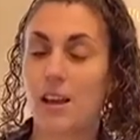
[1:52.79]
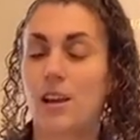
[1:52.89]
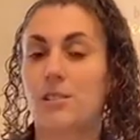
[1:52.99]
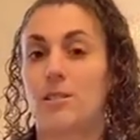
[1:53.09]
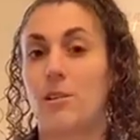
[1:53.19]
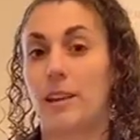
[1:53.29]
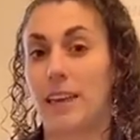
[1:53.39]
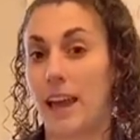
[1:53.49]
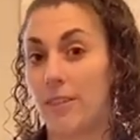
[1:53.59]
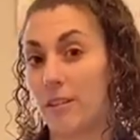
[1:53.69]
So
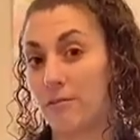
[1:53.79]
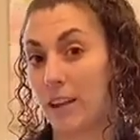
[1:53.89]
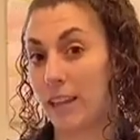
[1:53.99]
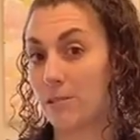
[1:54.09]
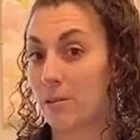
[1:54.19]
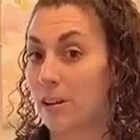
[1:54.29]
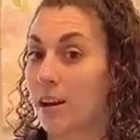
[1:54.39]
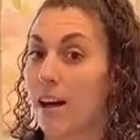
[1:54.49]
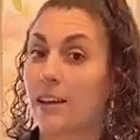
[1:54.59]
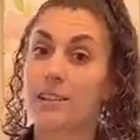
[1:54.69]
again, the right
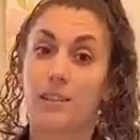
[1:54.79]
torticollis